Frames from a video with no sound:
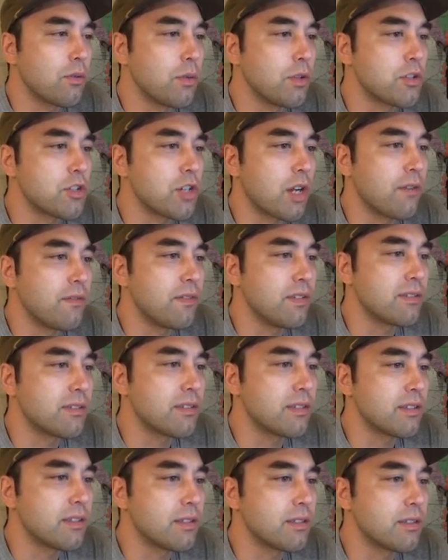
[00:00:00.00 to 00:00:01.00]
which I
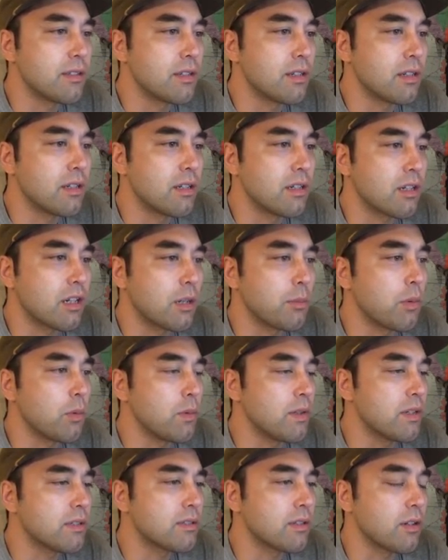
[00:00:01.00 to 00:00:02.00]
visited uh, a couple
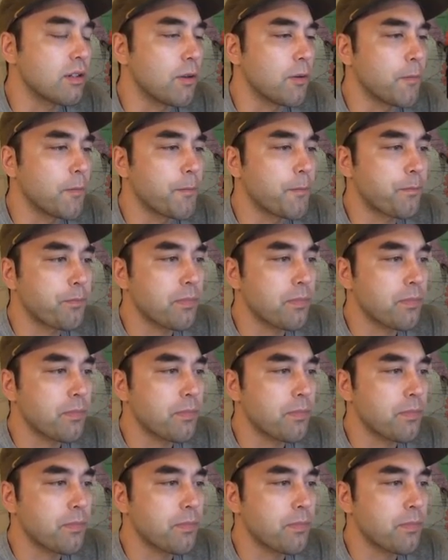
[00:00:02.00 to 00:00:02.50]
weeks ago